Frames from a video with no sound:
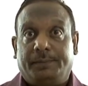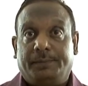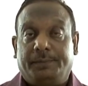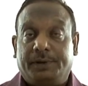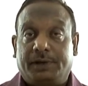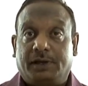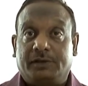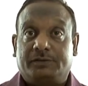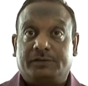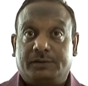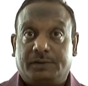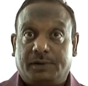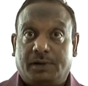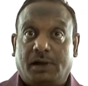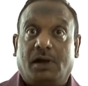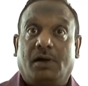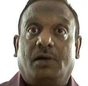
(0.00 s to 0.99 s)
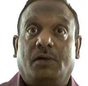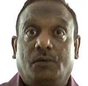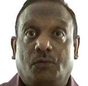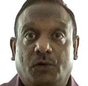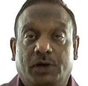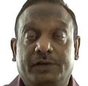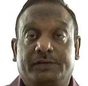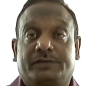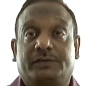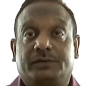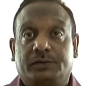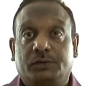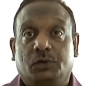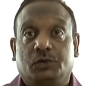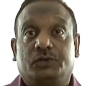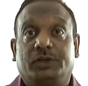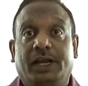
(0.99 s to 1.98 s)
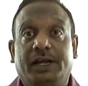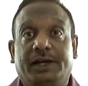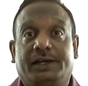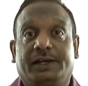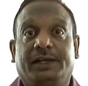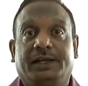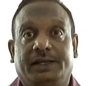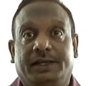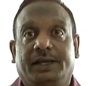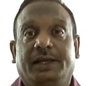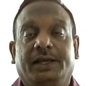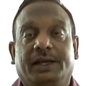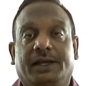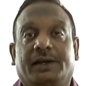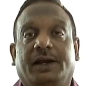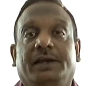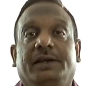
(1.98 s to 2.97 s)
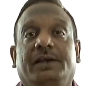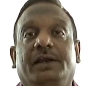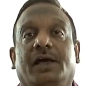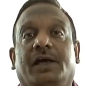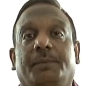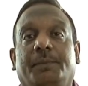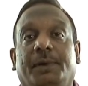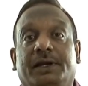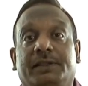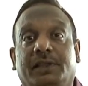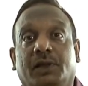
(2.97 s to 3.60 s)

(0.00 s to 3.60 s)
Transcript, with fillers: Because once those entry criteria are met,